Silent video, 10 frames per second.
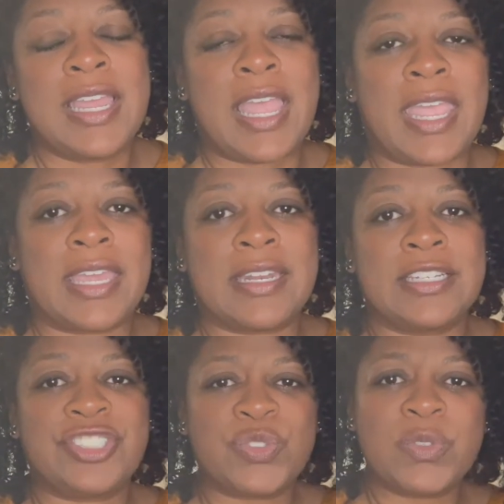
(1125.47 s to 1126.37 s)
And
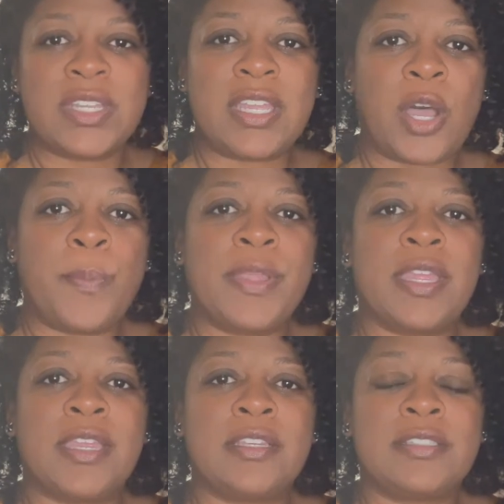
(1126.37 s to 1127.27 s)
it's just really
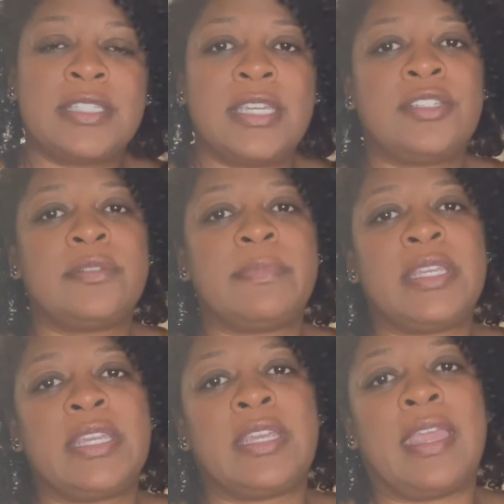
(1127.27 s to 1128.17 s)
helping teach
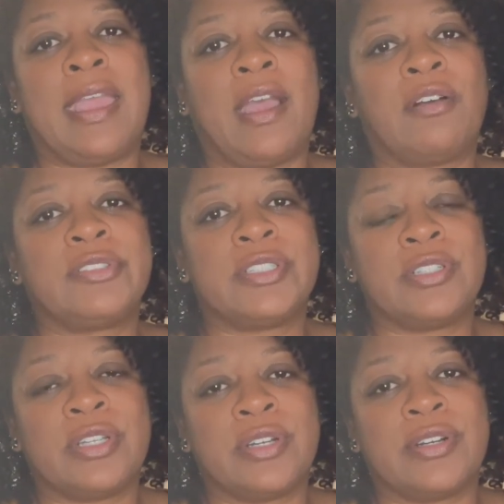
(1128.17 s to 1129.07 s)
me how to
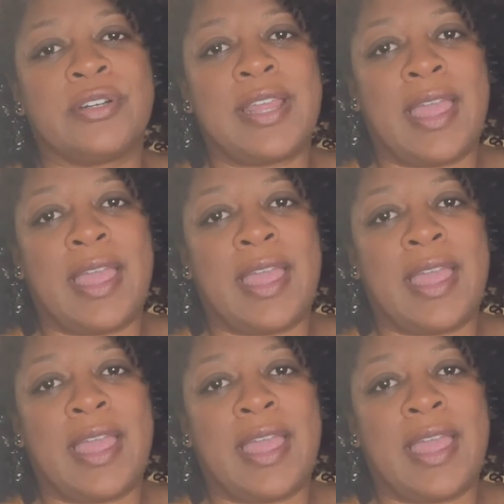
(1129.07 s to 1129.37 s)
learn